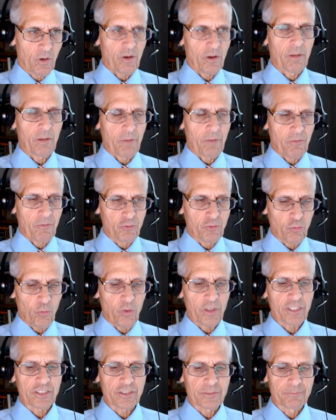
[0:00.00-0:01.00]
or uh,
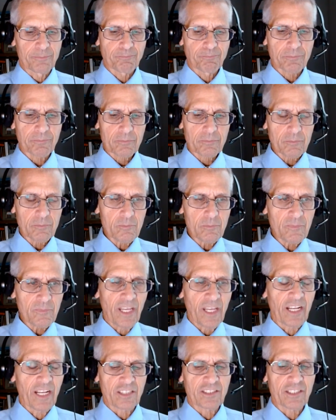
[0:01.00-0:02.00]
stories
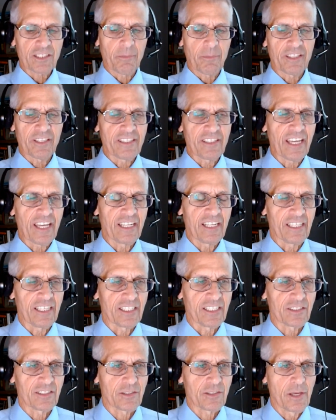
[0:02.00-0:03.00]
and how some of the
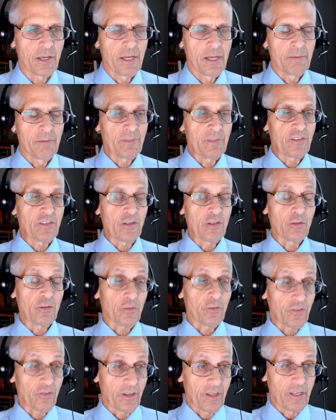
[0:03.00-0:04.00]
data is
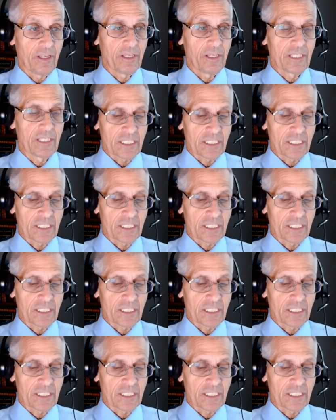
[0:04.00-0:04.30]
misused.